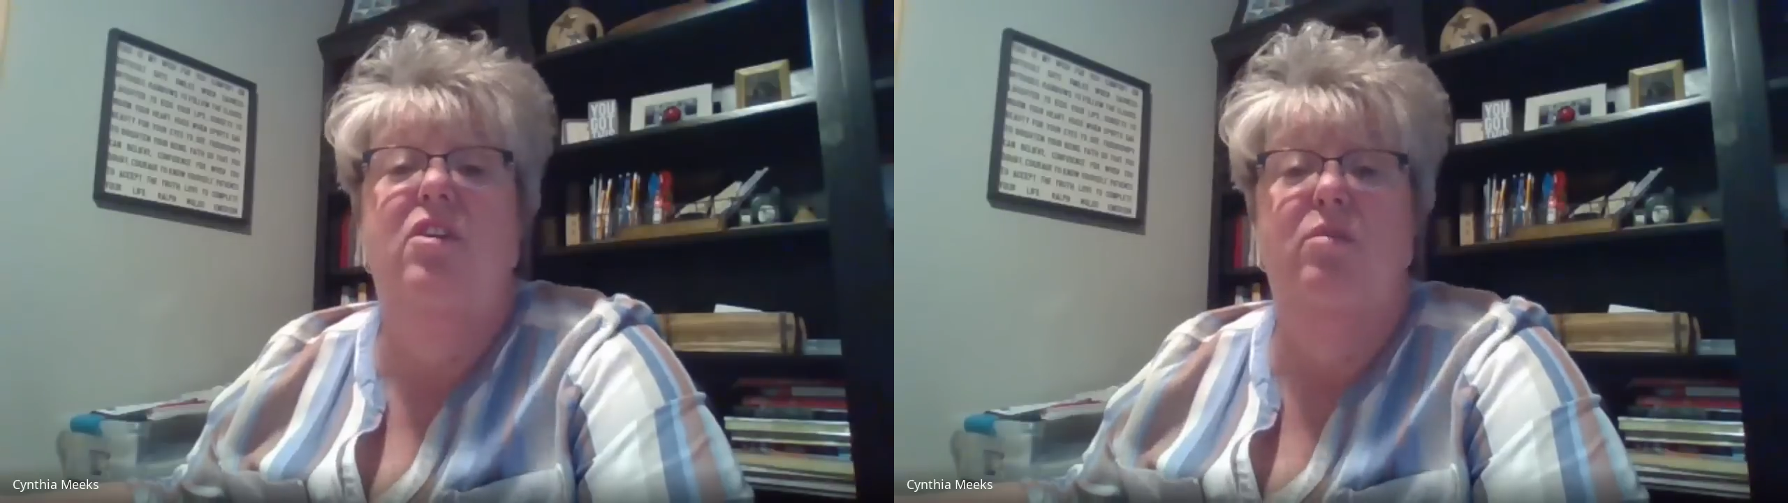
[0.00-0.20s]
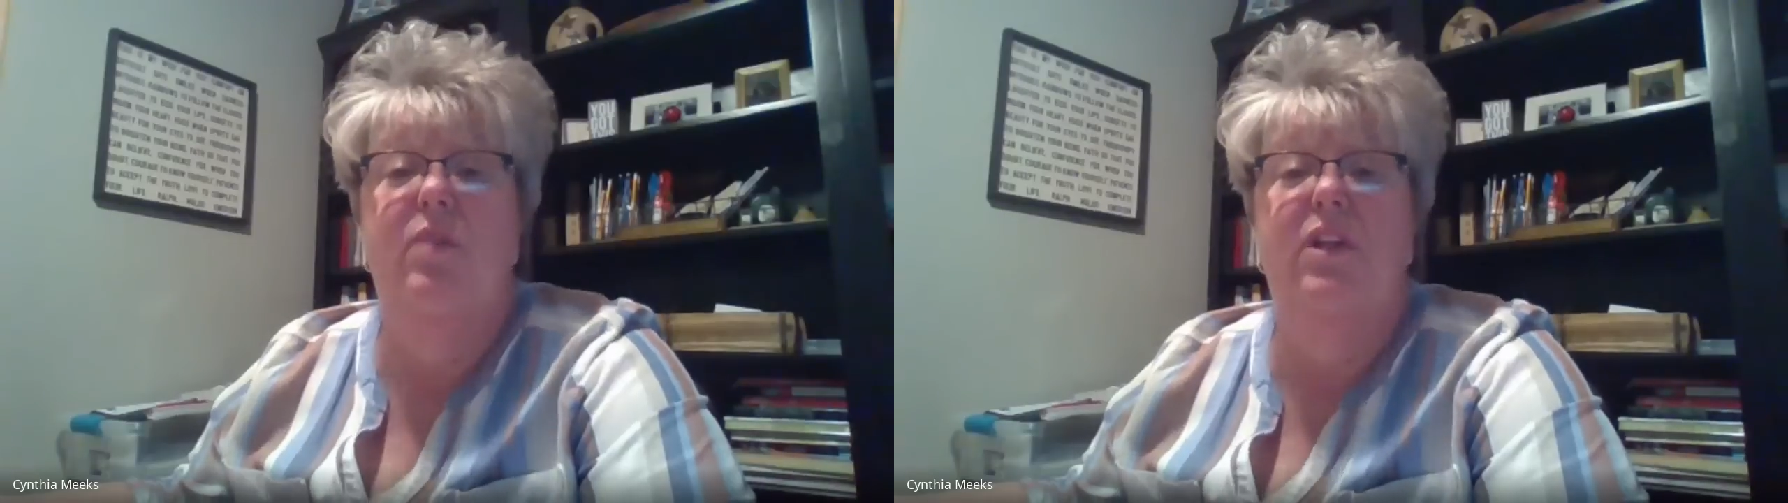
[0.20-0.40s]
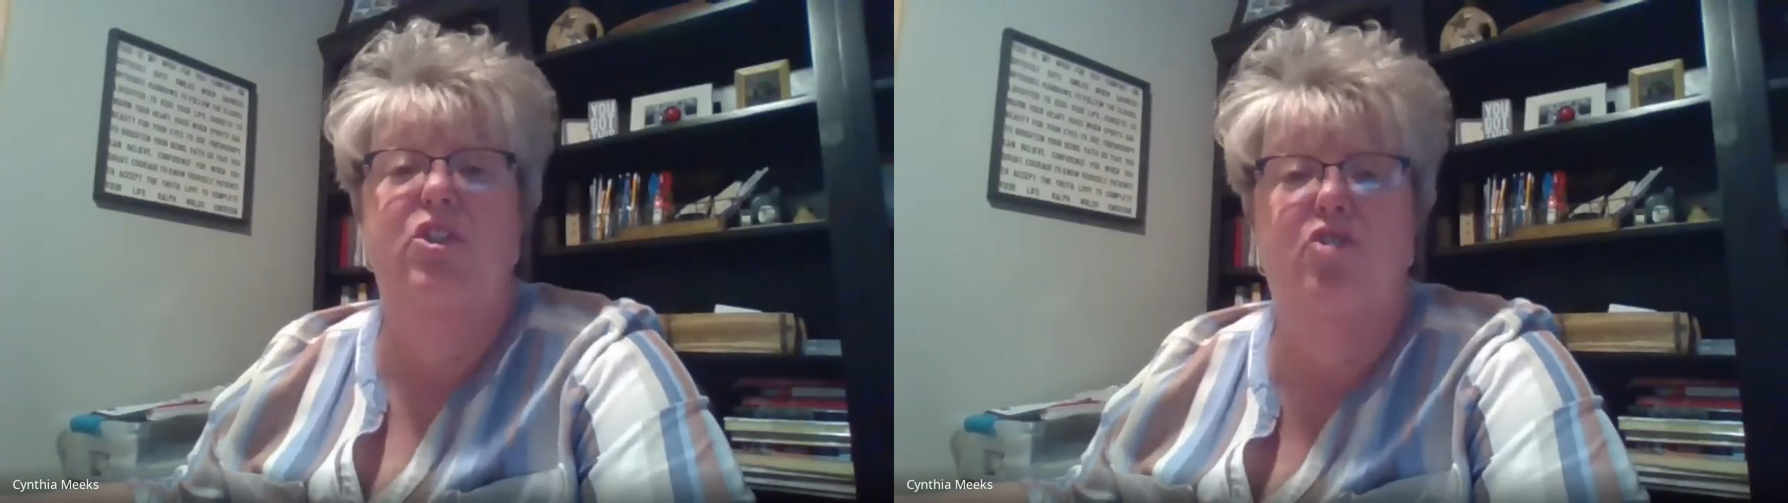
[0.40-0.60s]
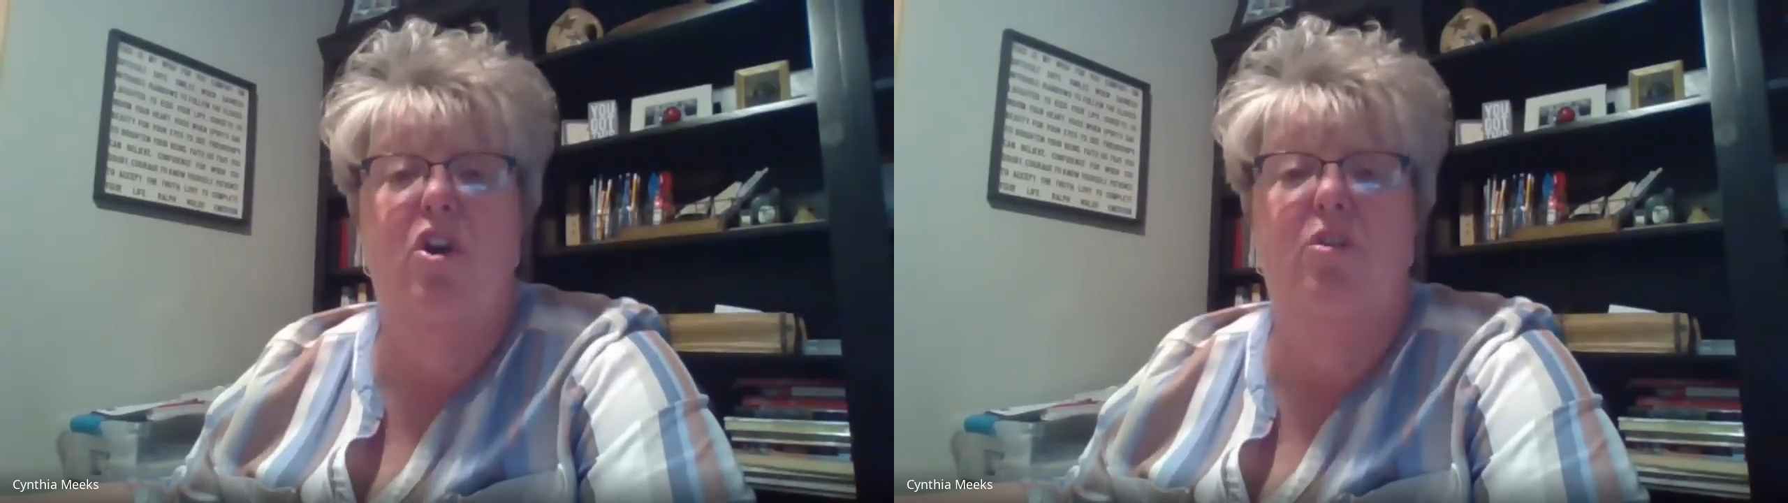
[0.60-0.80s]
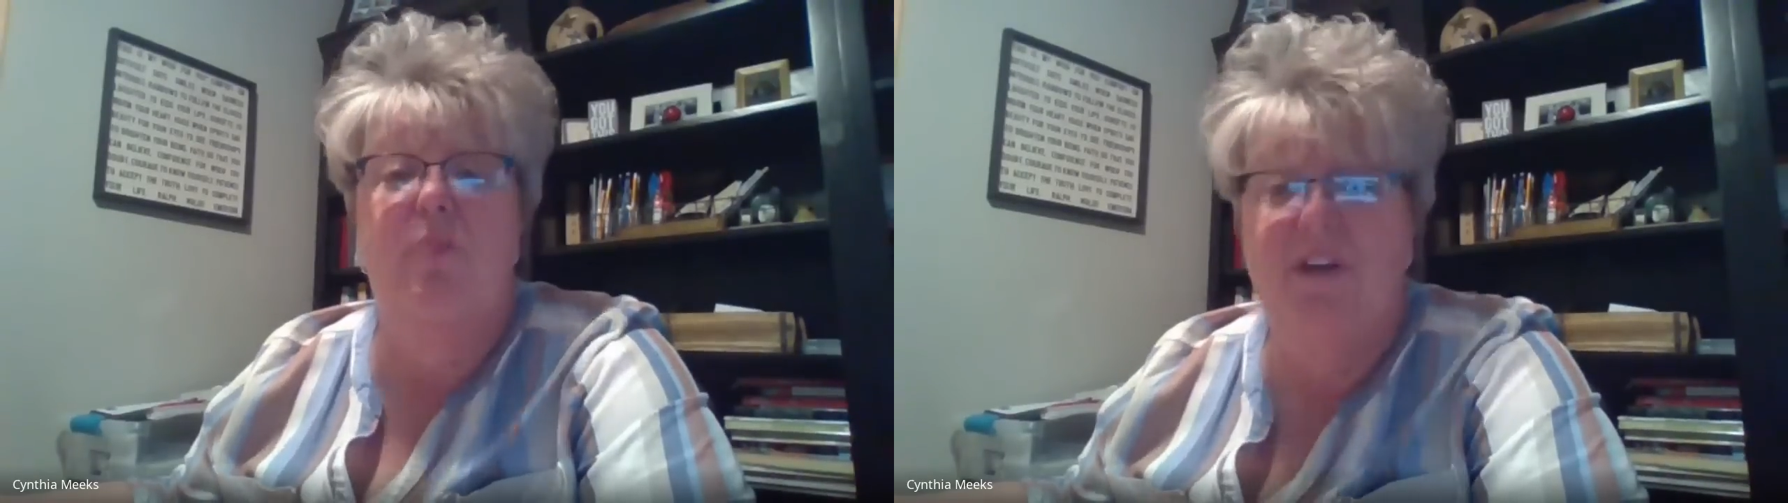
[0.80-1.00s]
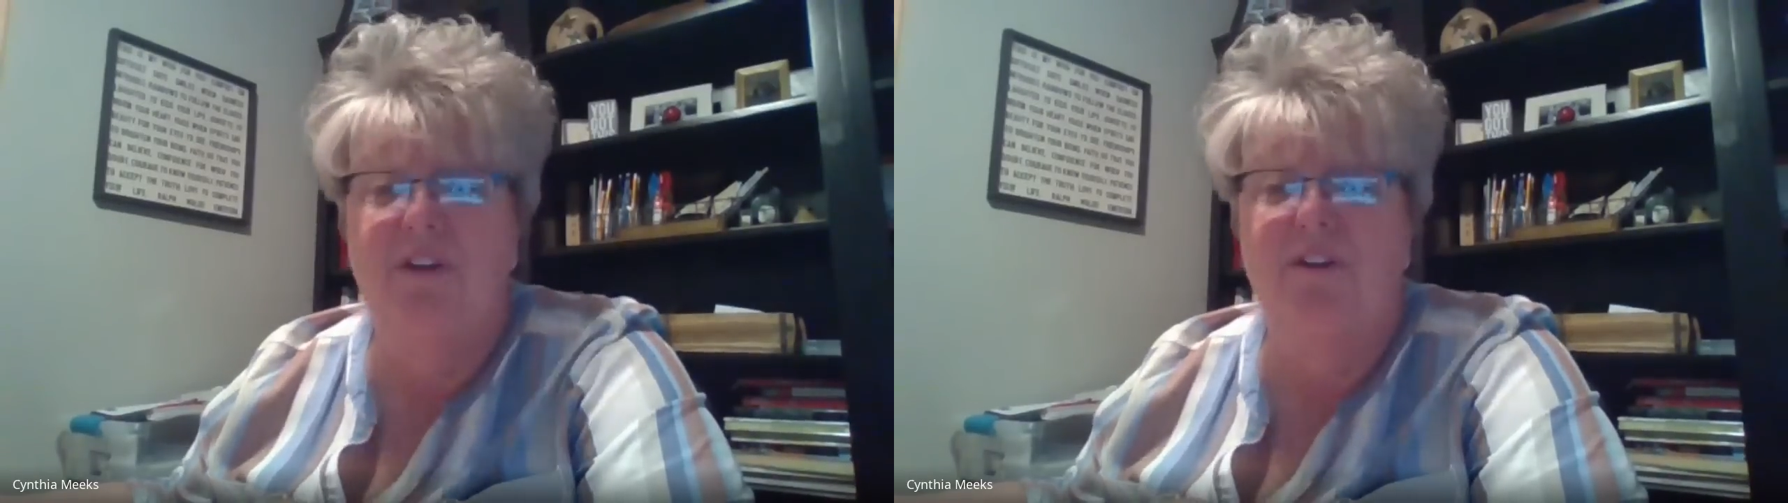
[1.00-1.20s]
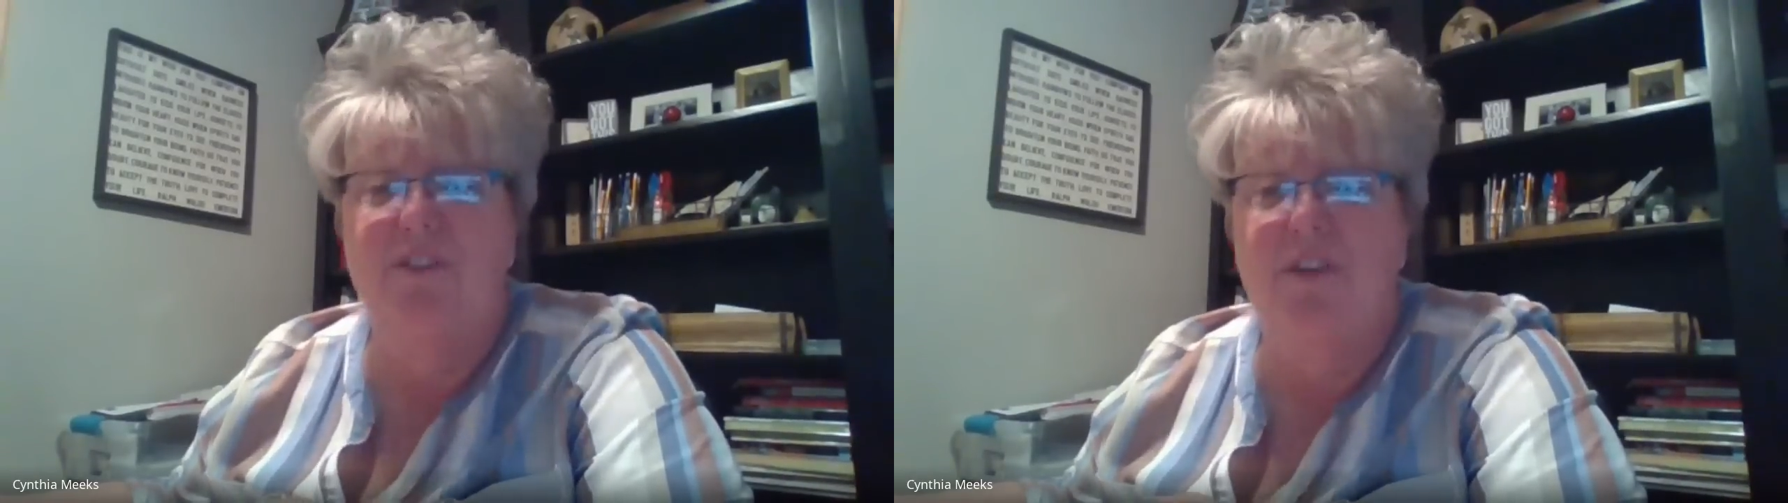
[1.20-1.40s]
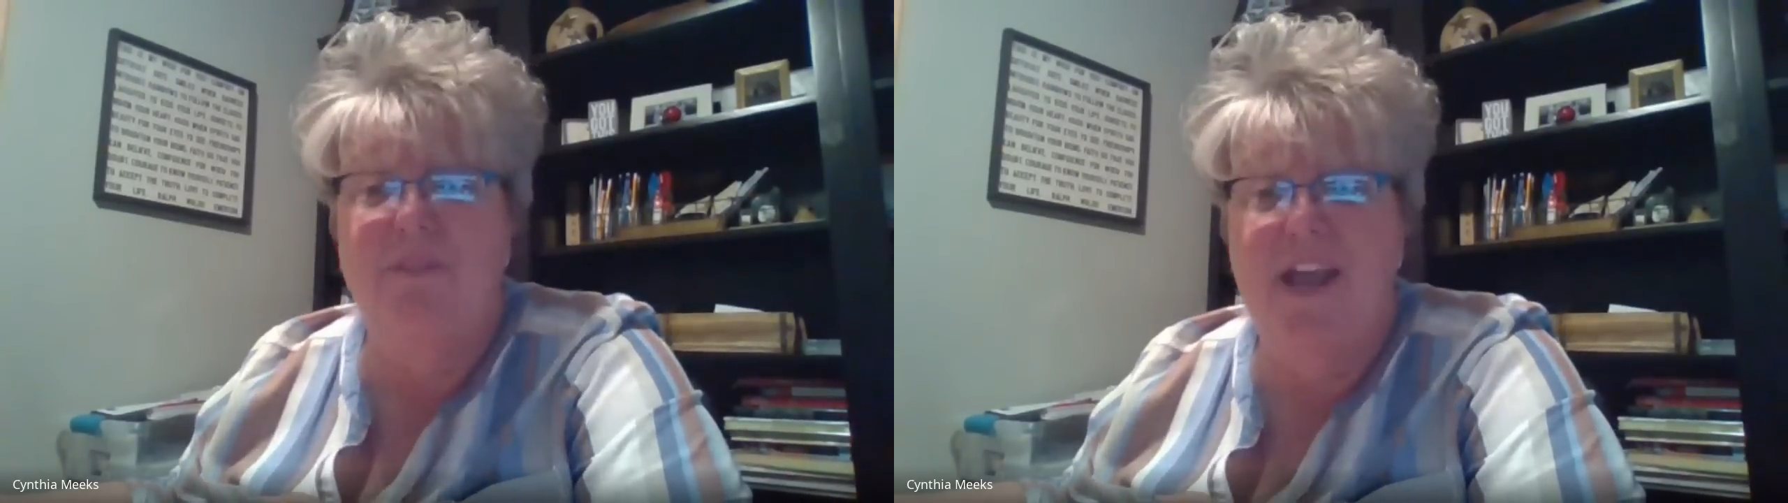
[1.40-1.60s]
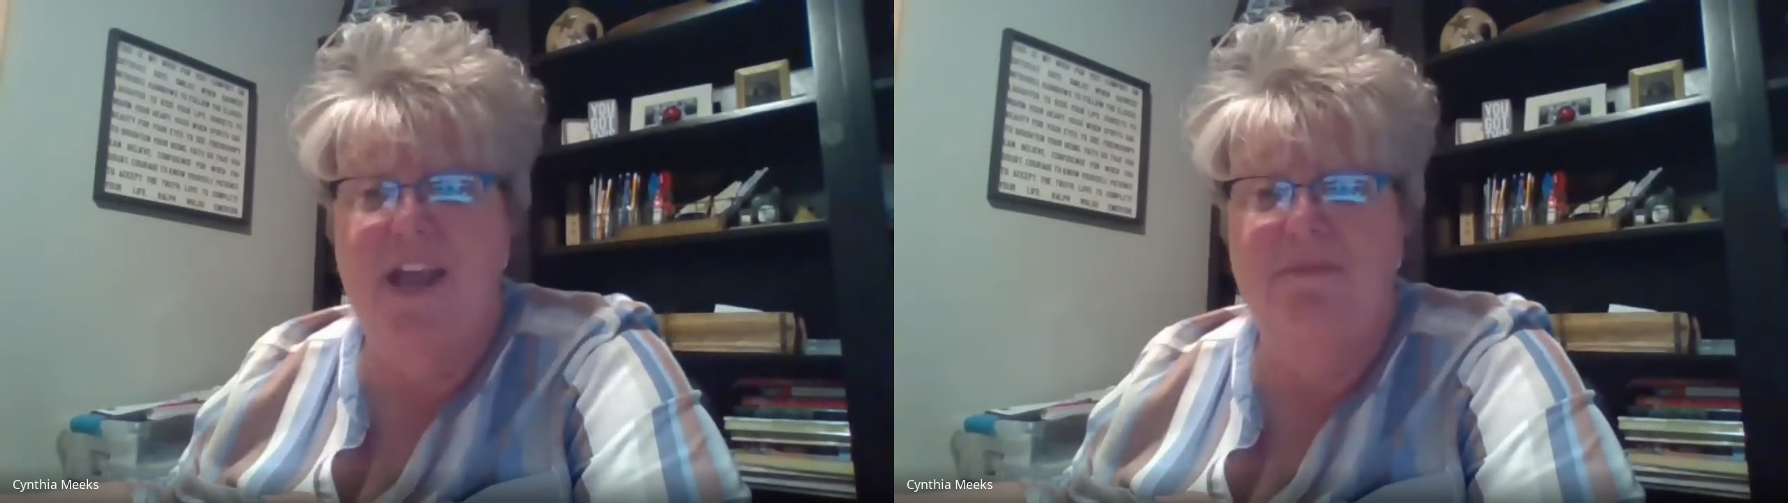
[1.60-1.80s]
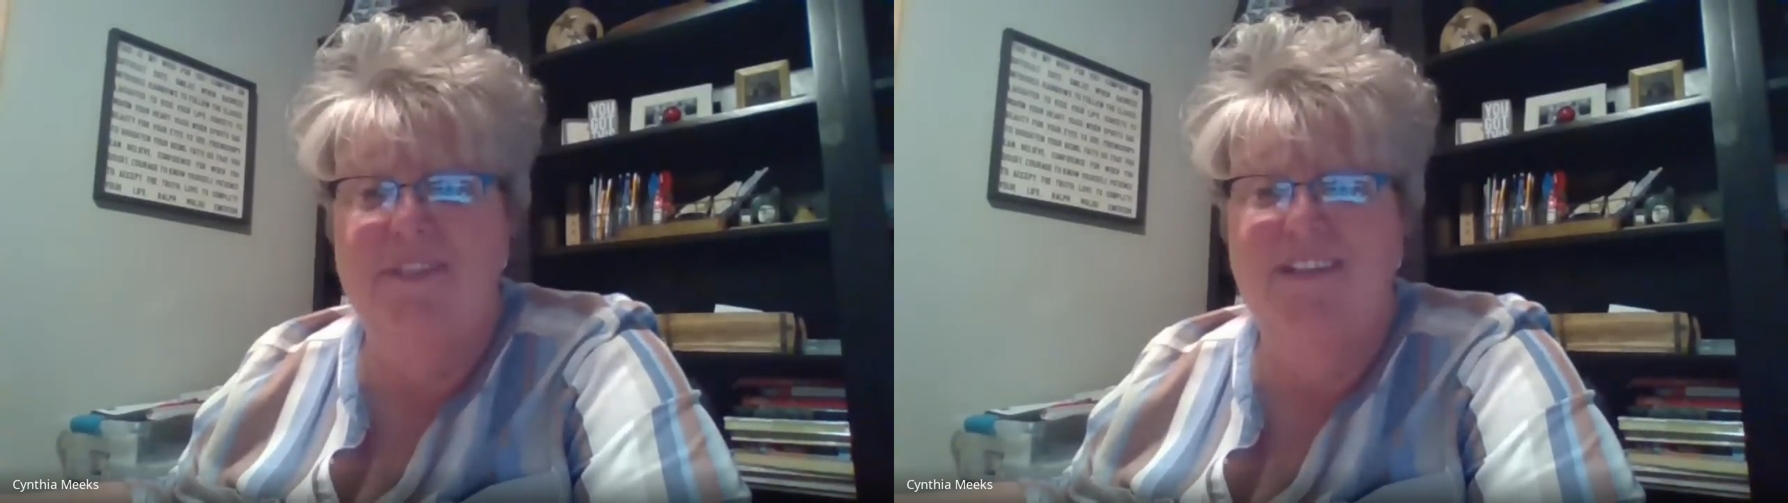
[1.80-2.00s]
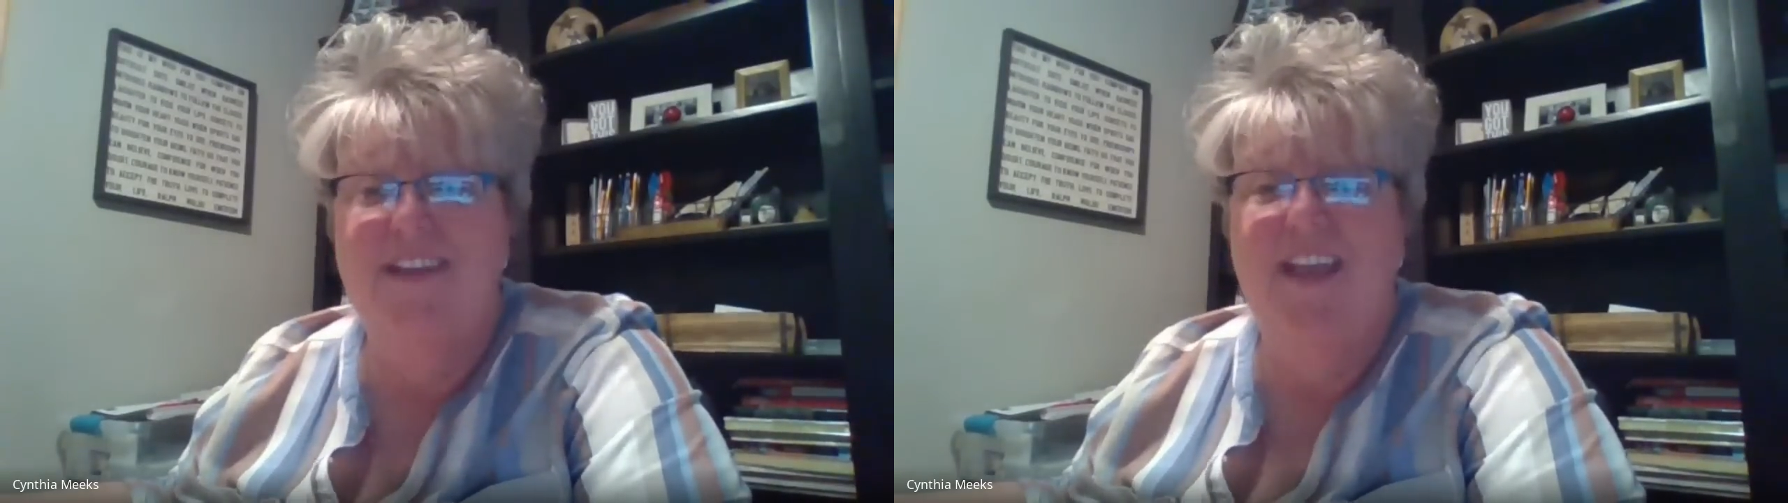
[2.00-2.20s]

really strong readers sometimes.